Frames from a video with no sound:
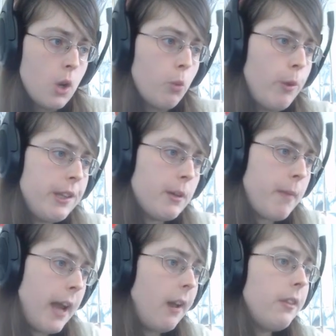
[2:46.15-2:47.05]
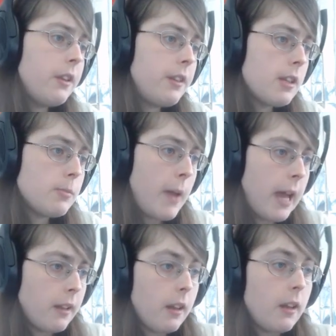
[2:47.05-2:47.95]
We demand the
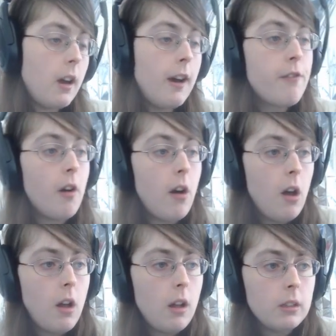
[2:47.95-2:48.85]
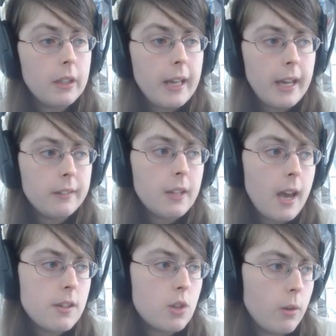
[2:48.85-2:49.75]
disbanding of all
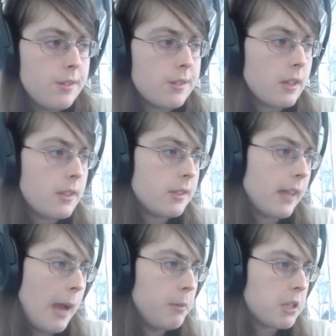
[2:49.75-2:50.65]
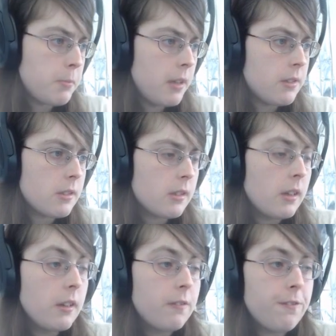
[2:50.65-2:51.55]
anti-choice establishments,
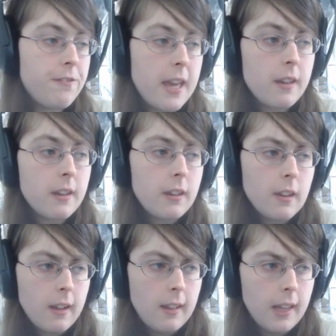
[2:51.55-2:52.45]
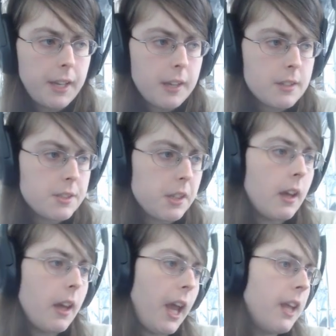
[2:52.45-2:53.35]
fake clinics,
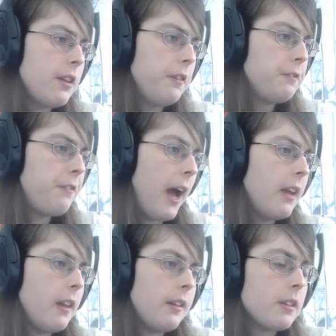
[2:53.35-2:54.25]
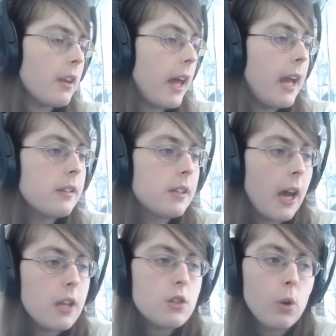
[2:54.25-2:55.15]
and violent
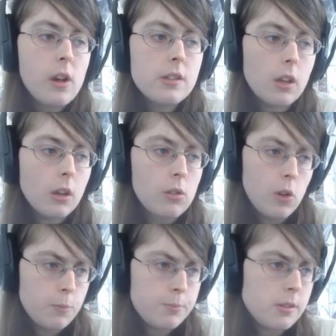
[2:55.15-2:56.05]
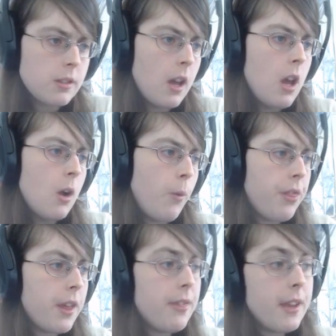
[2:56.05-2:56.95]
anti-choice groups
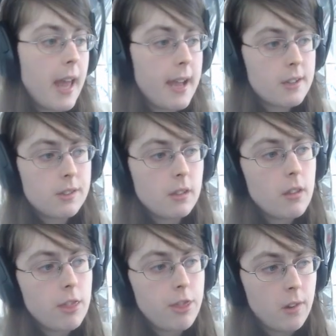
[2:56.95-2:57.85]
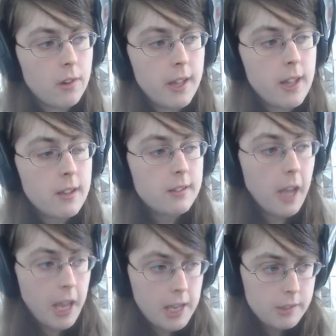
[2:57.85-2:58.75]
within the next 30
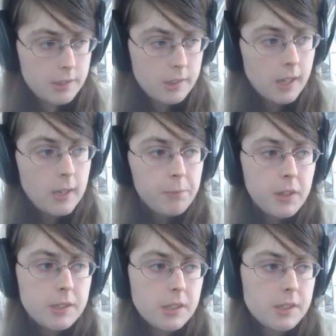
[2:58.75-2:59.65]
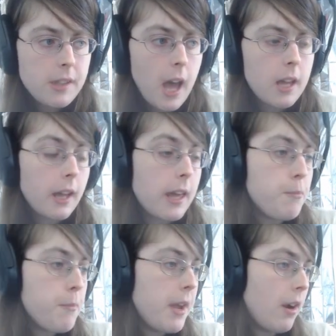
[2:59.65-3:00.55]
days. This is not a
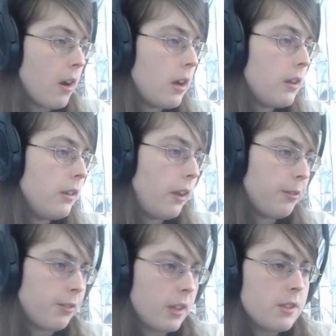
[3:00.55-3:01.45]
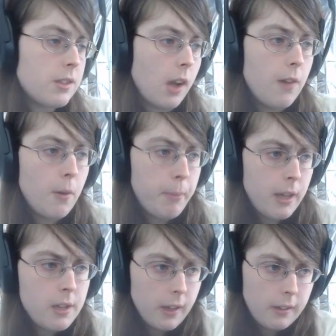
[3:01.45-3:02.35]
mere difference
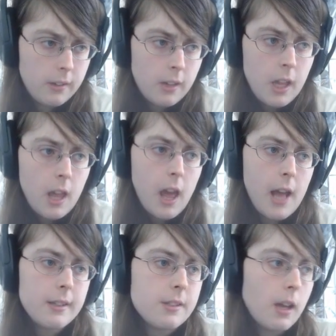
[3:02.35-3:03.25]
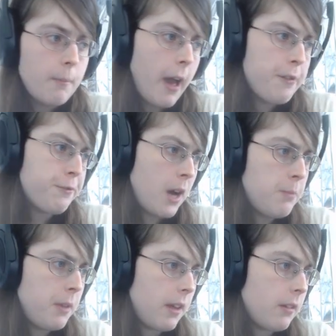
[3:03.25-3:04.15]
opinion, as some have
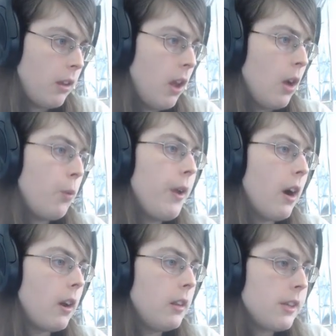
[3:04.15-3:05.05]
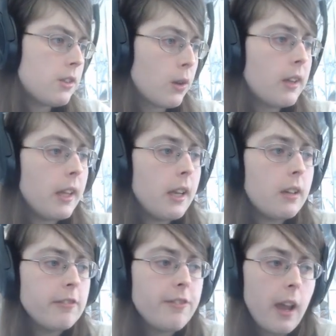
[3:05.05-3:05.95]
framed it. We are
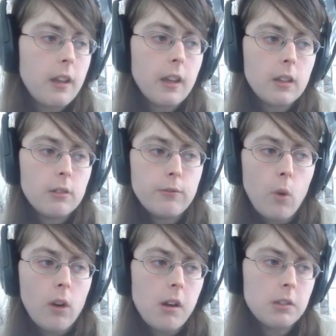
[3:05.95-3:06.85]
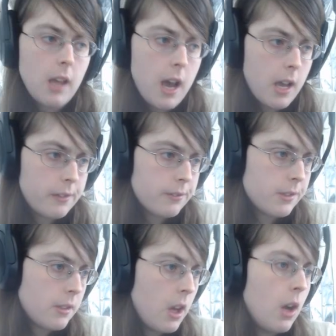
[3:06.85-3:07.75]
literally fighting for our
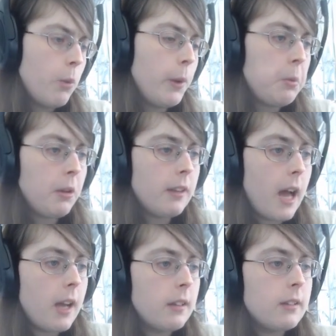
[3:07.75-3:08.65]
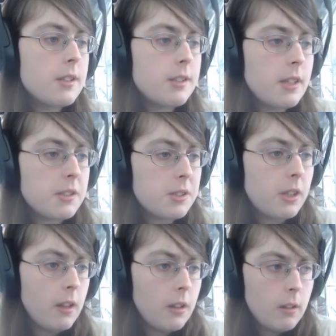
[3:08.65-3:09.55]
lives. We will not sit
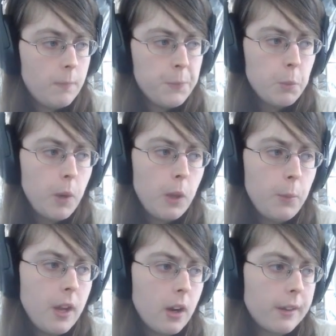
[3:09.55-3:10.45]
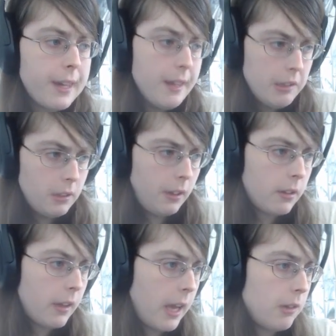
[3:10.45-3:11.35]
still while we are killed
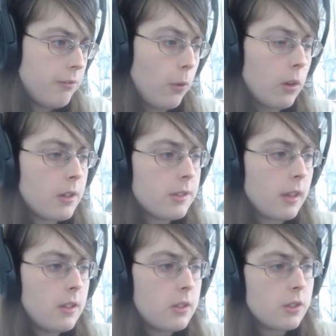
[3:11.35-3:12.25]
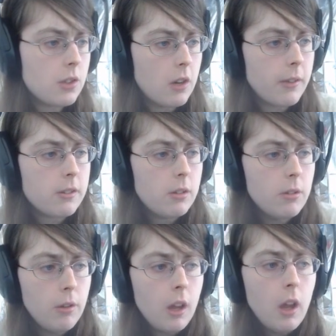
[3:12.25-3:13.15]
and forced into
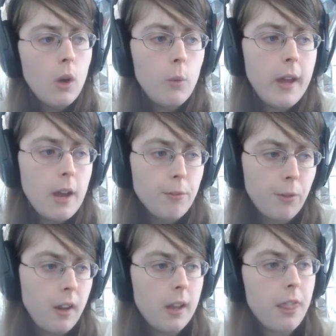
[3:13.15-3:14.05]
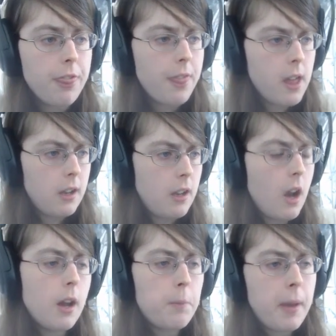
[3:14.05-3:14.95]
servitude. We have run thin
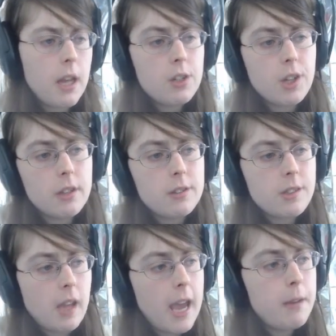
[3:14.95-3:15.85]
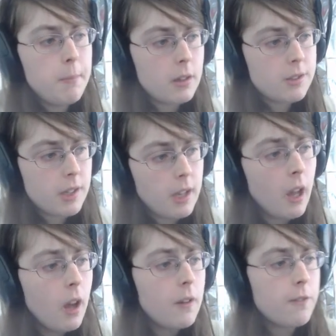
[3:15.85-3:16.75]
on patience and mercy
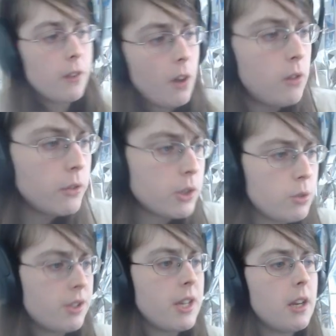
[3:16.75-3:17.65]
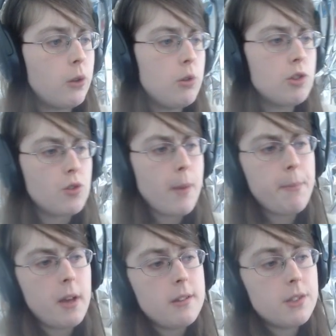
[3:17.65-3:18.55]
for those who seek to strip
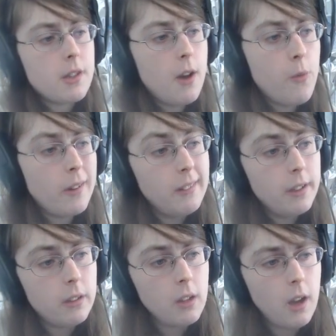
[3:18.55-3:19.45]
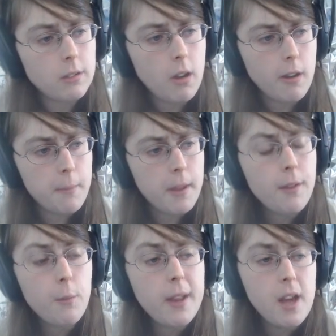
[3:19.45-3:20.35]
us of what little
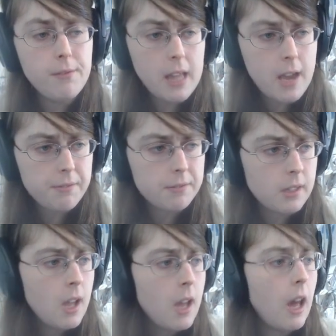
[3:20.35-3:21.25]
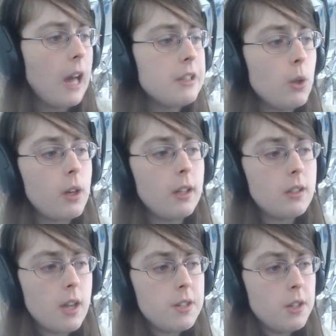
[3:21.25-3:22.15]
autonomy we have left. As you
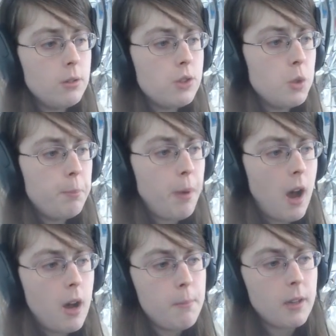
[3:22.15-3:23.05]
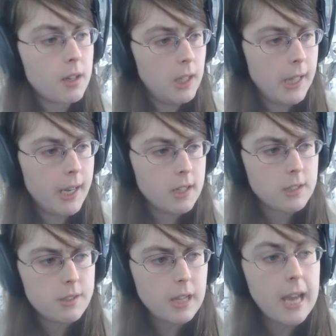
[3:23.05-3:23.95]
continue to bomb
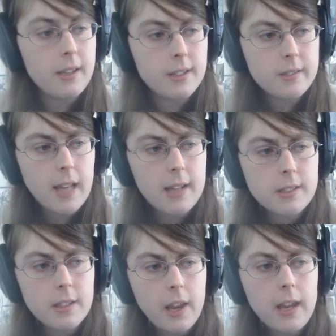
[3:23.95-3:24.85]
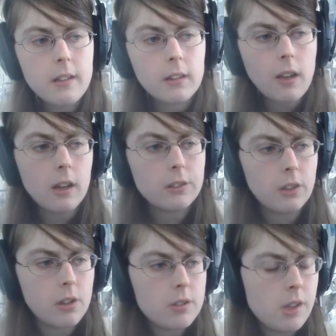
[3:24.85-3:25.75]
clinics and assassinate doctors